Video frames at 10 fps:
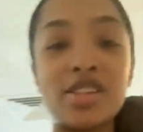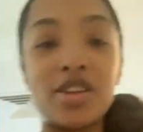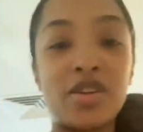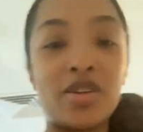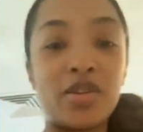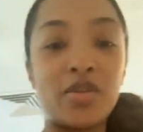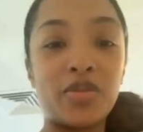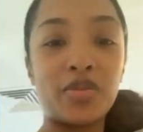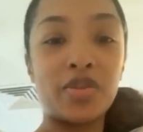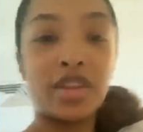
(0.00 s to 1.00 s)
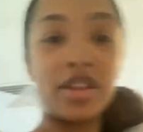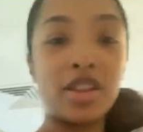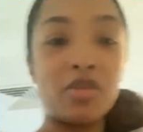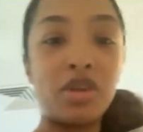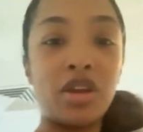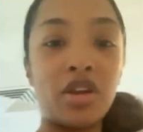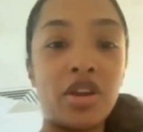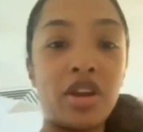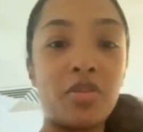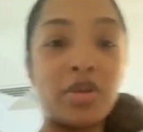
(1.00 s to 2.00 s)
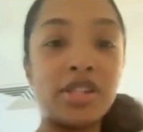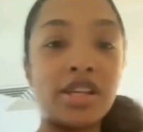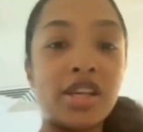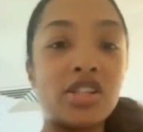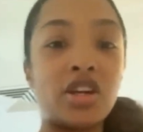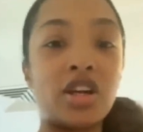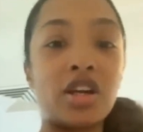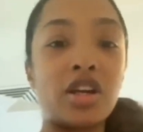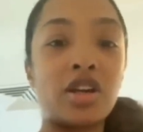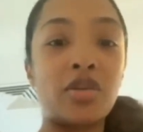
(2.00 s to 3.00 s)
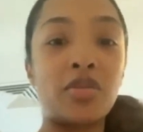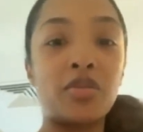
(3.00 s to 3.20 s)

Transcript: so let me hurry up and tend to her.